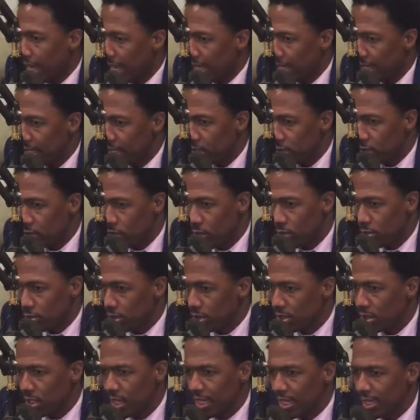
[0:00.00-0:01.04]
and
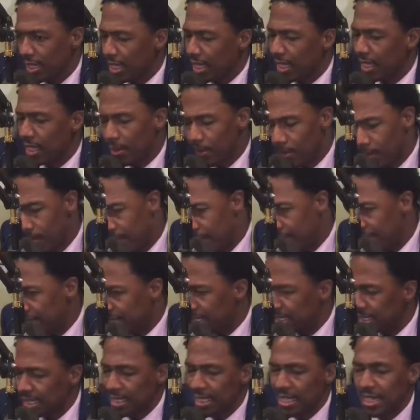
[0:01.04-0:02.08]
the
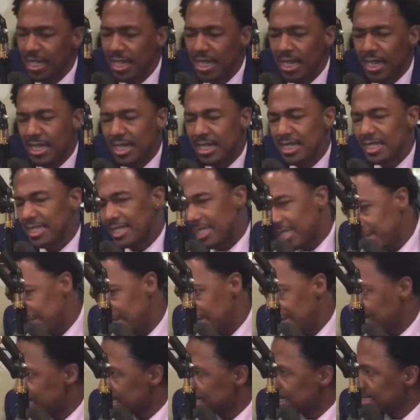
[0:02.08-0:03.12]
Hitmans and the
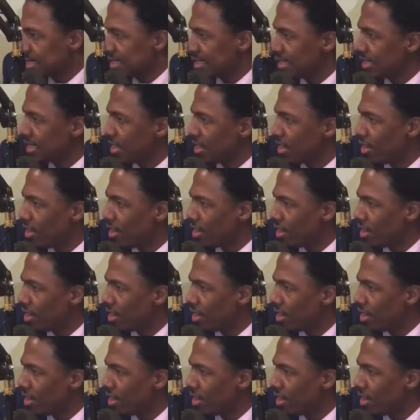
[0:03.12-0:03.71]
Conceiteds and